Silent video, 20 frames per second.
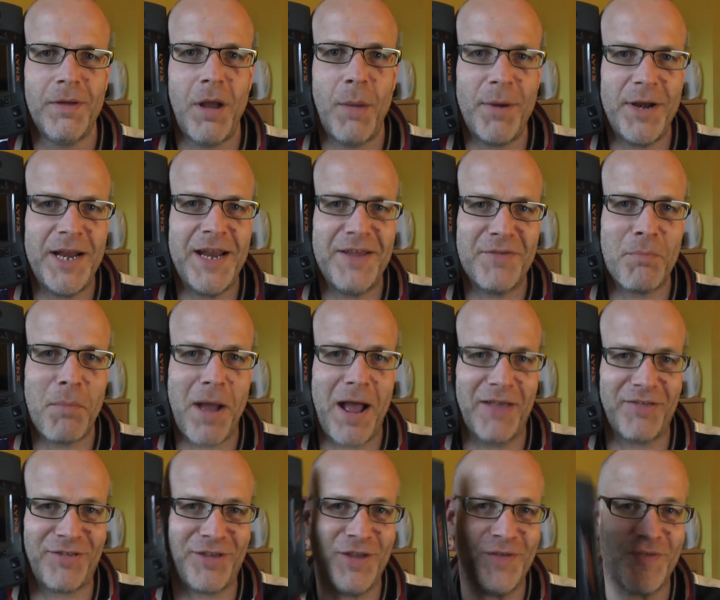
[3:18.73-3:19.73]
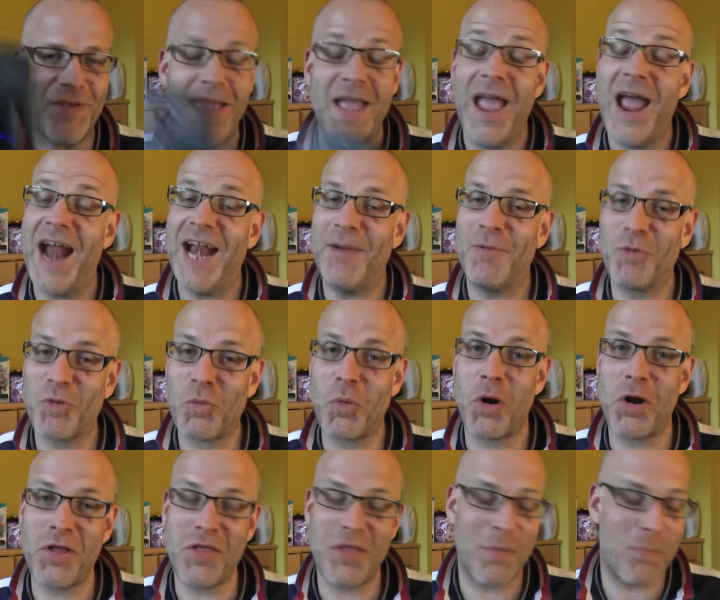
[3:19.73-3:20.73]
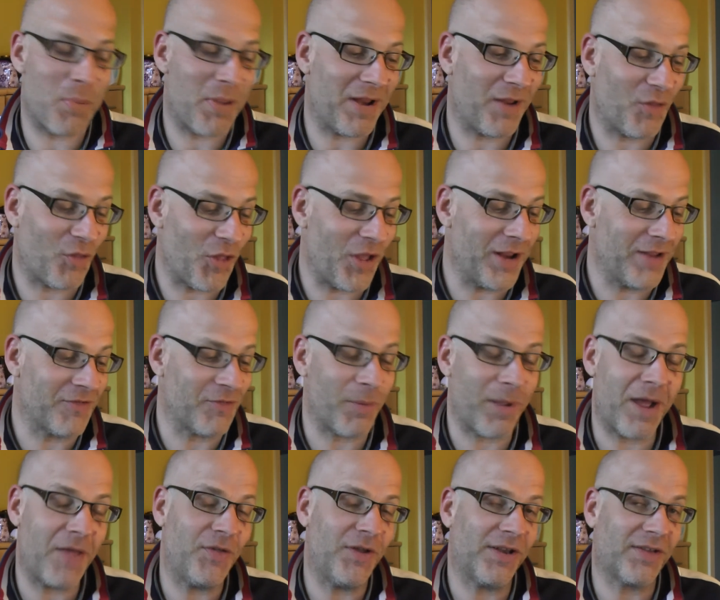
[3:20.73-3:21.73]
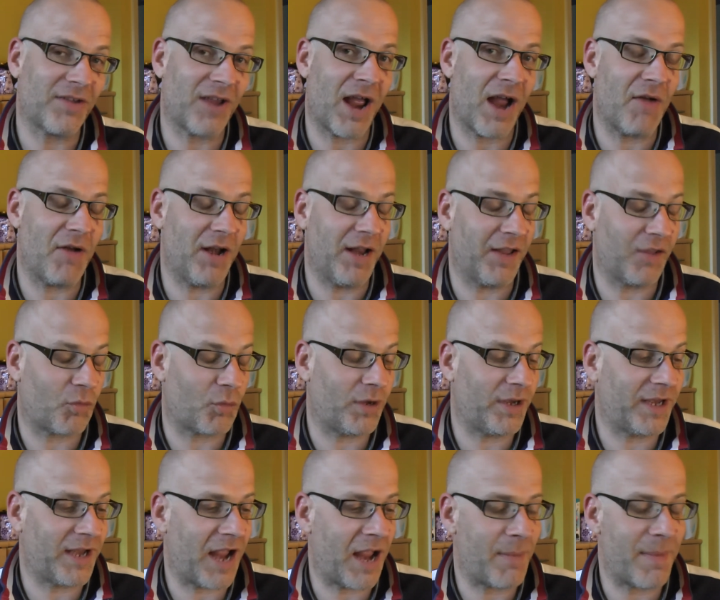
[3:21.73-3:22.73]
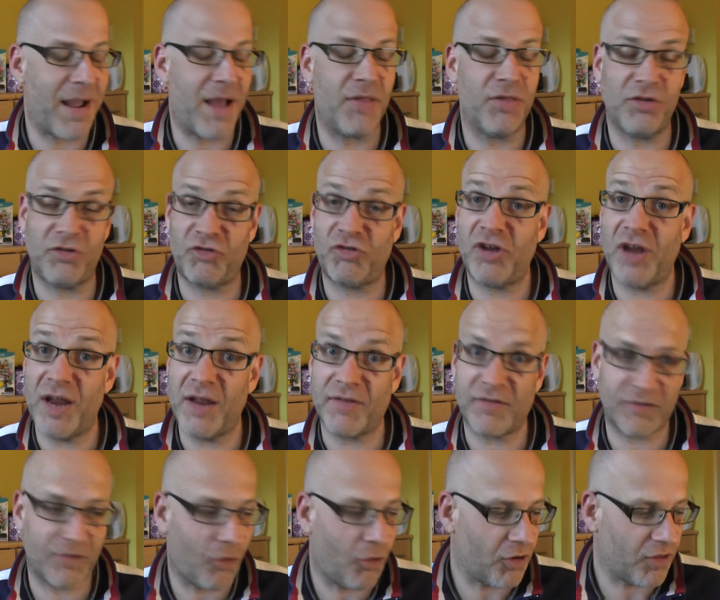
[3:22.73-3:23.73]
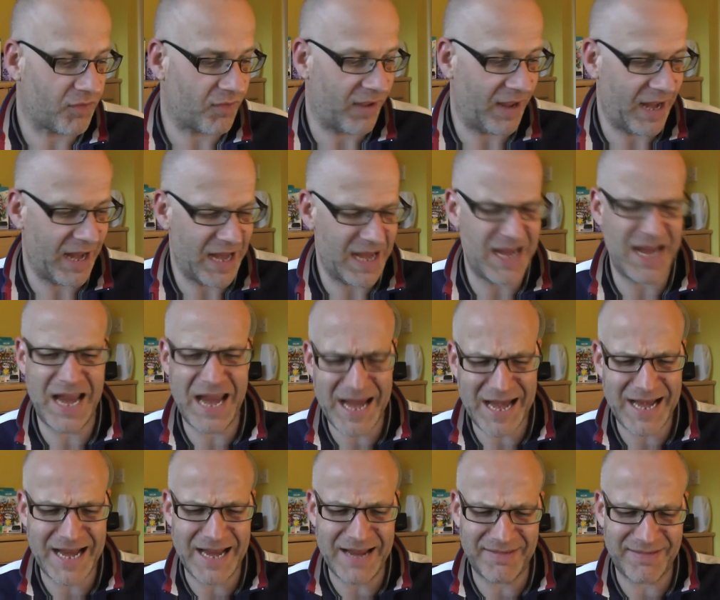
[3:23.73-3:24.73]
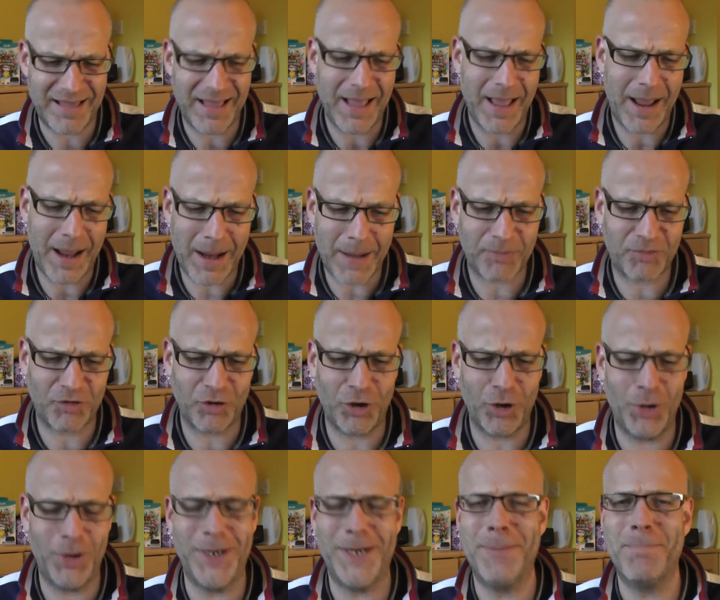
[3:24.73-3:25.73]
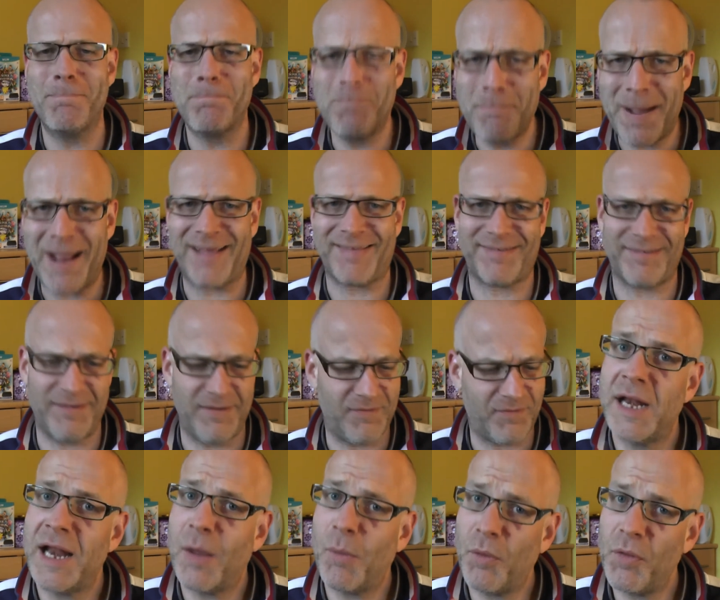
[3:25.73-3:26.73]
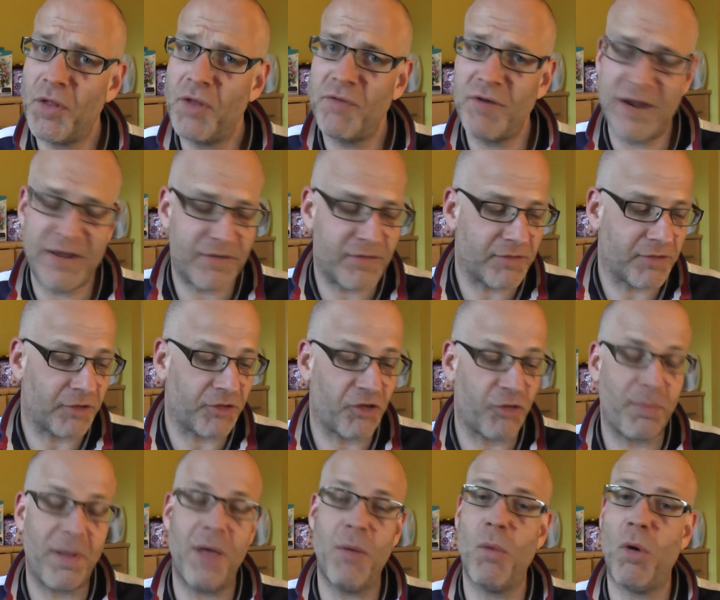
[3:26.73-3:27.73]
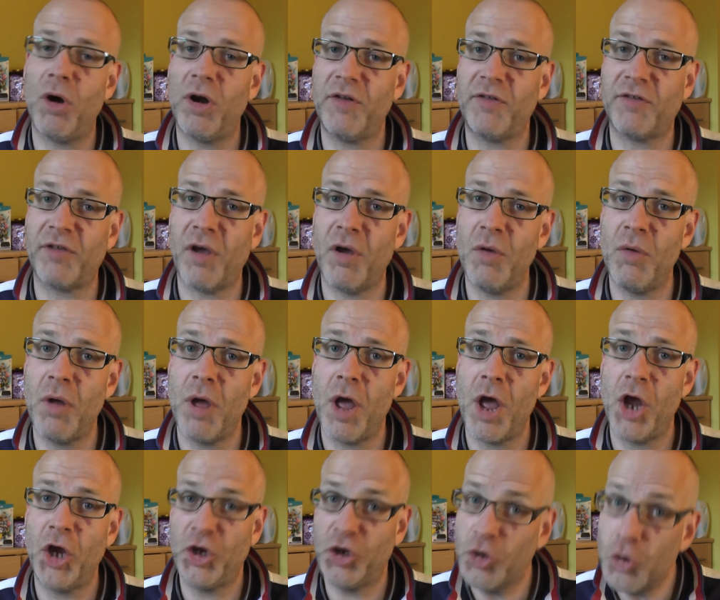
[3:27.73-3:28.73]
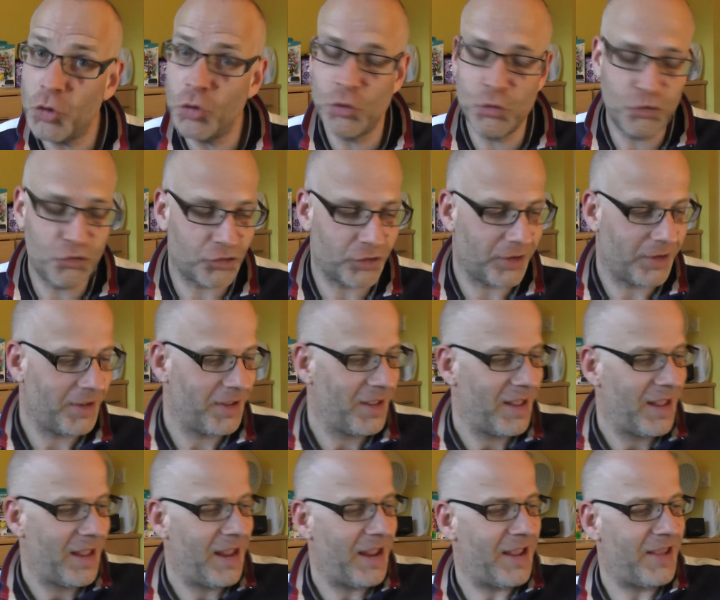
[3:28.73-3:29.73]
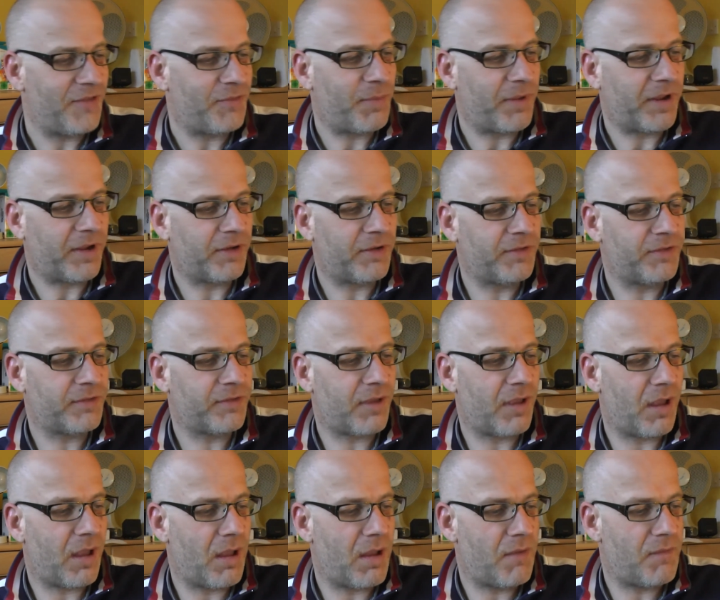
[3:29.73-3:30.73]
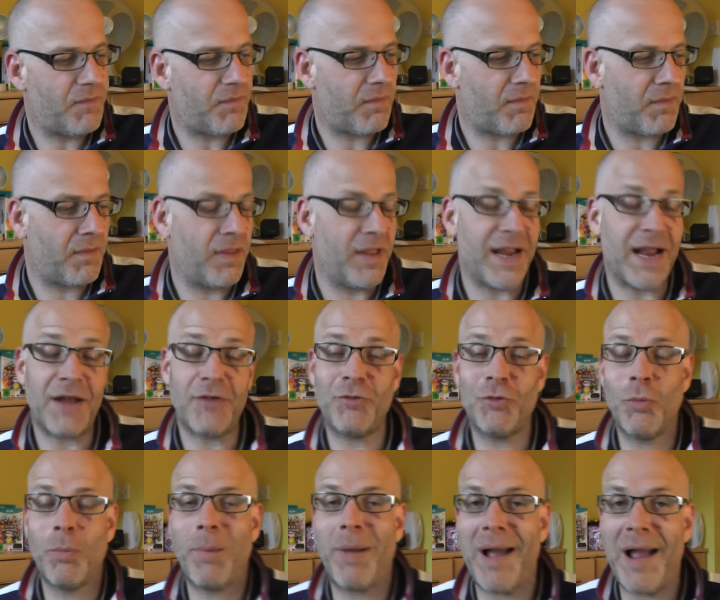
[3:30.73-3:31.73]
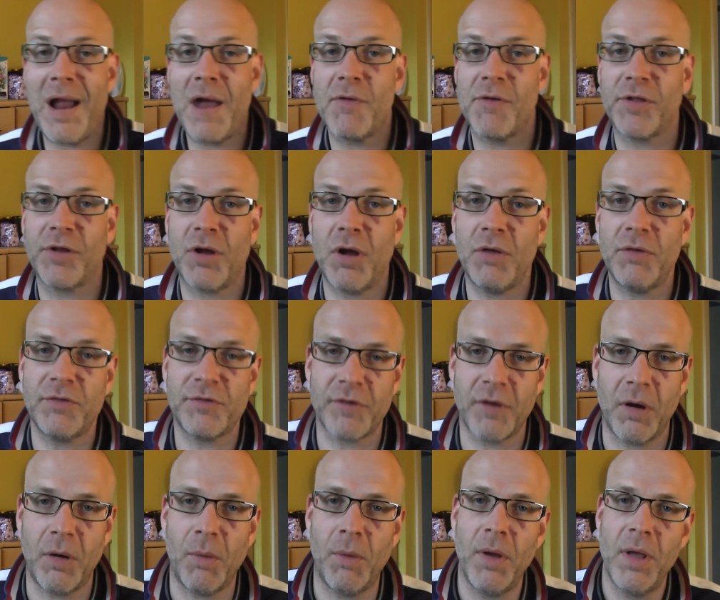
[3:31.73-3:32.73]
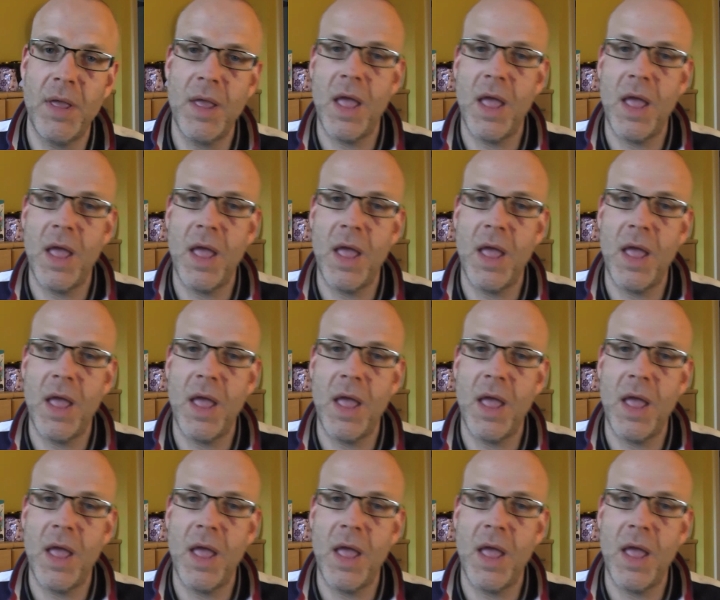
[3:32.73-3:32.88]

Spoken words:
I mean, it is massive, and it was one of the big things about the Atari Lynx when it came out, the sheer size of it. It is absolutely massive. Now, one of the reasons I suspect why it's so huge is because of the actual power of the console.